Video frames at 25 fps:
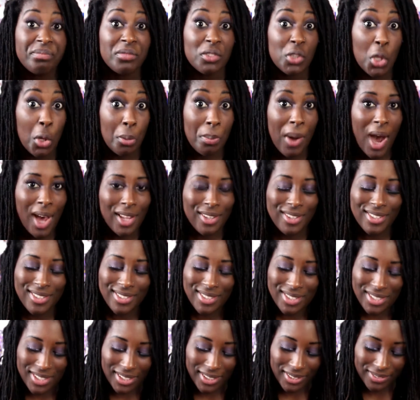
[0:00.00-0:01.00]
No puns.
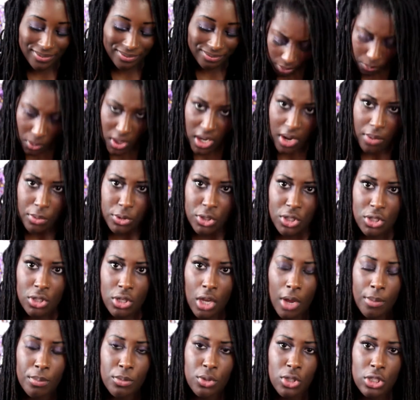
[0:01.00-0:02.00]
And when I was just
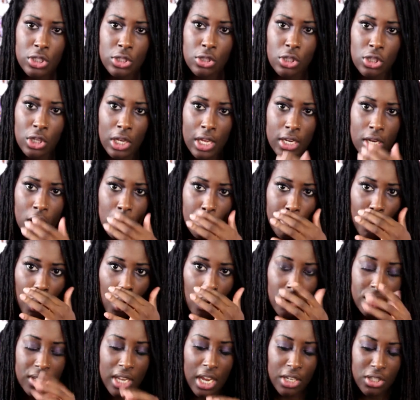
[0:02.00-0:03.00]
um, just looking in the
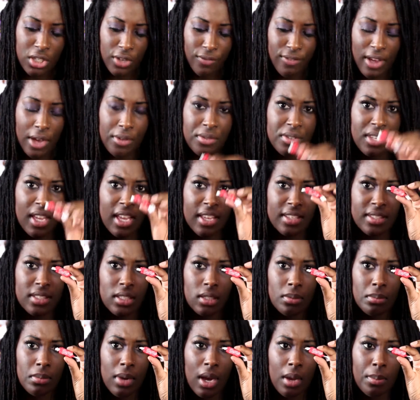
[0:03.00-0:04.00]
box, I actually found
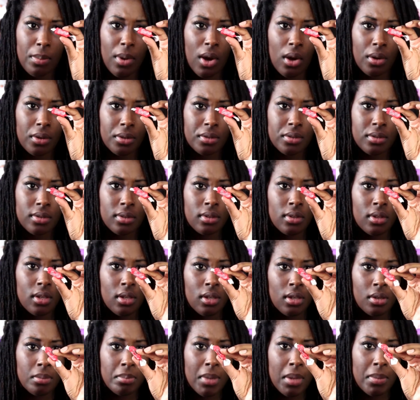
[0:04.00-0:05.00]
this in my box.
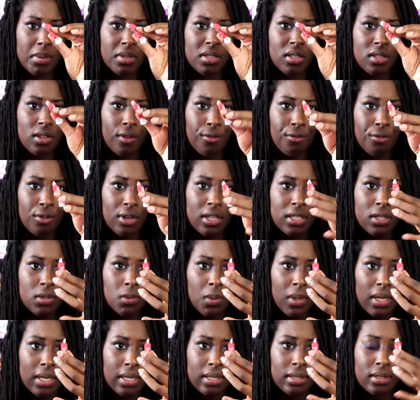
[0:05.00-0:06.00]
Maybe this is a free
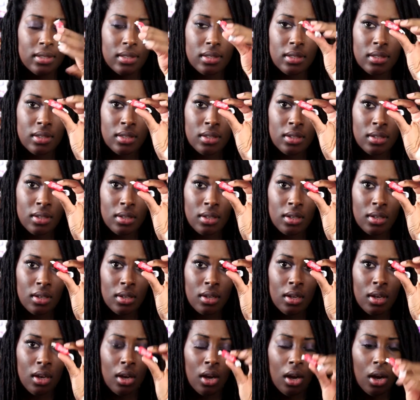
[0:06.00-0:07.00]
sweet.
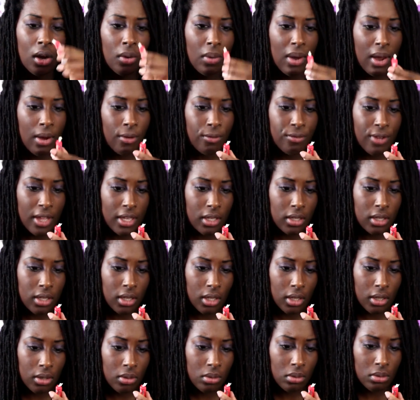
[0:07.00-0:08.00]
Oh well, thank
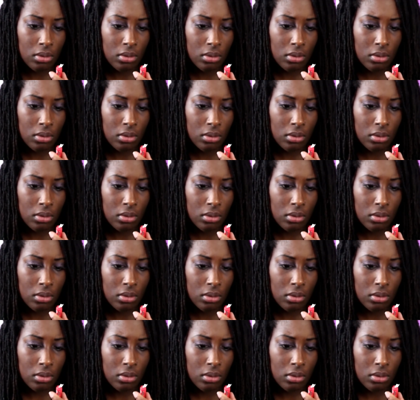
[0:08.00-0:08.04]
you.